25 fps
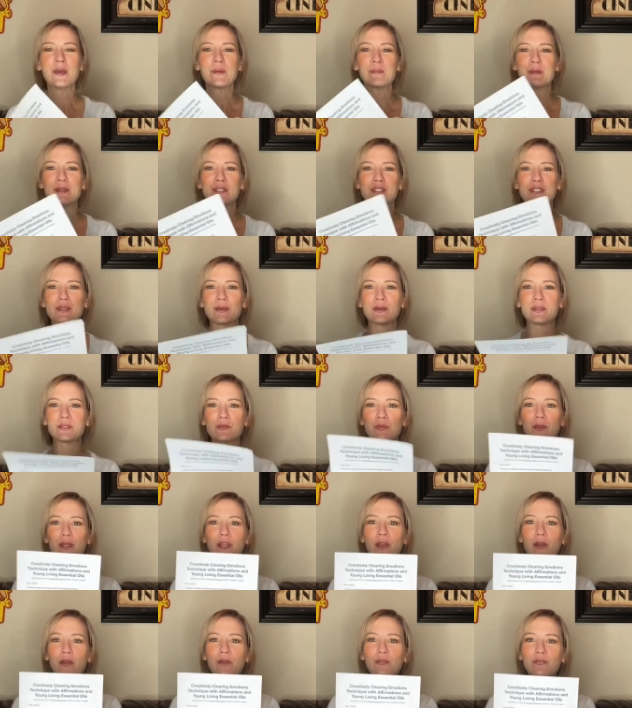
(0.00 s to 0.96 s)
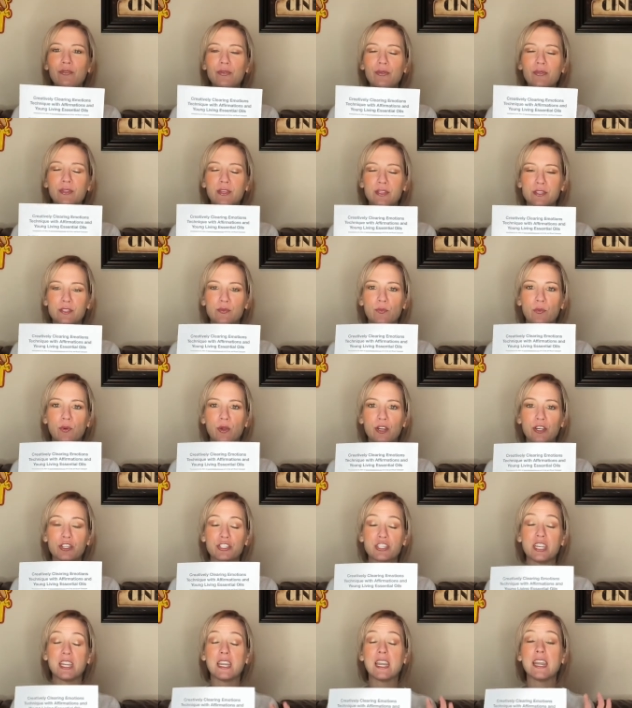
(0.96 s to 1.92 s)
But so as we go through this
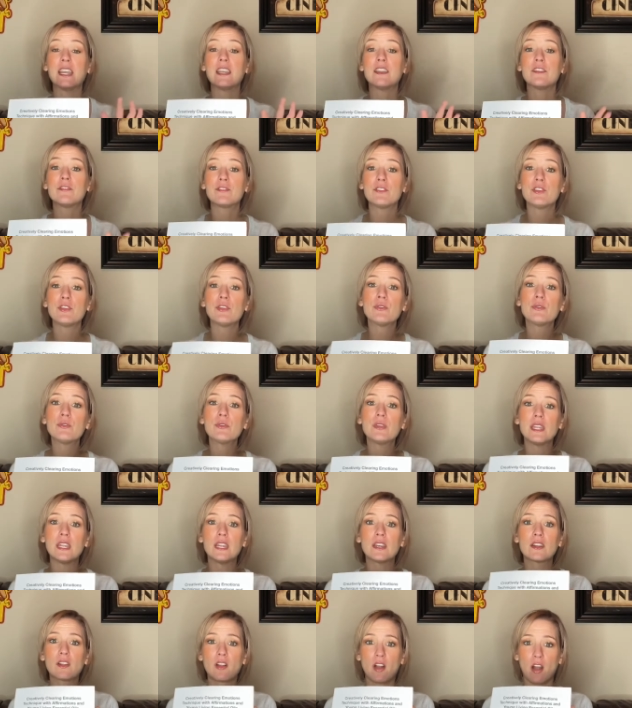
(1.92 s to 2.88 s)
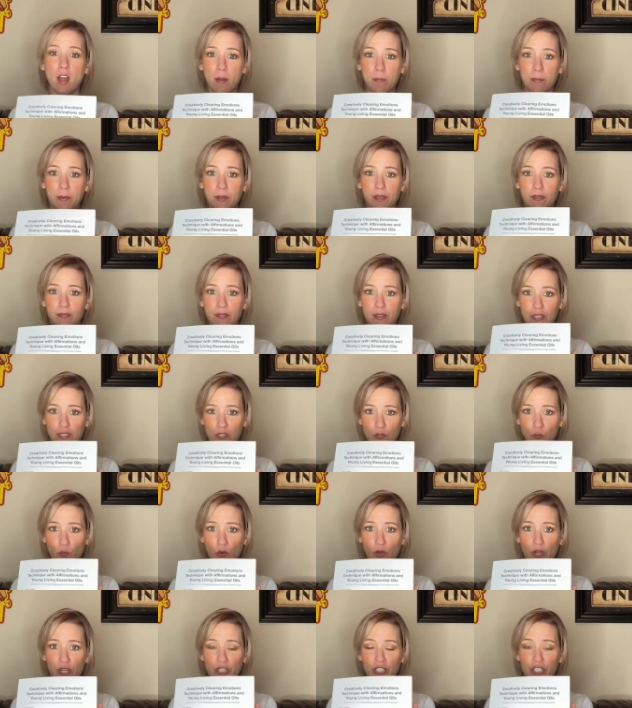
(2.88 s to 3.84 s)
worksheet, and if you need a copy of this
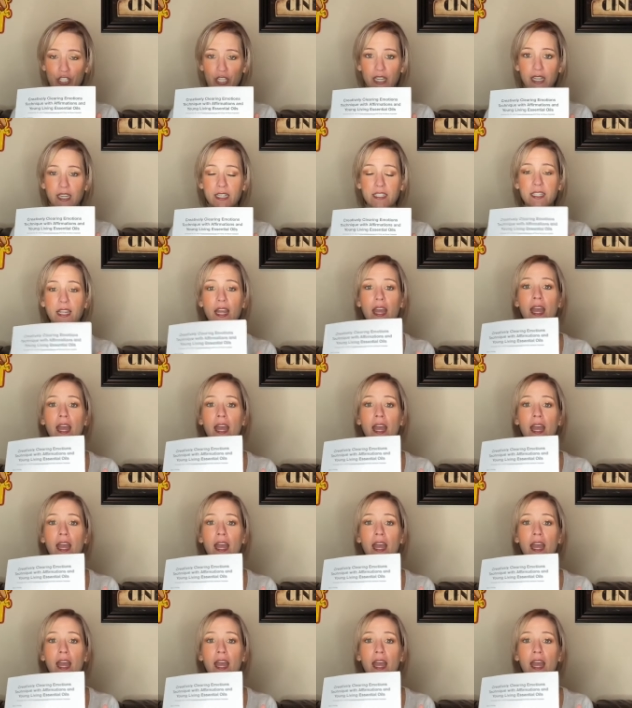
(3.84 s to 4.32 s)
worksheet,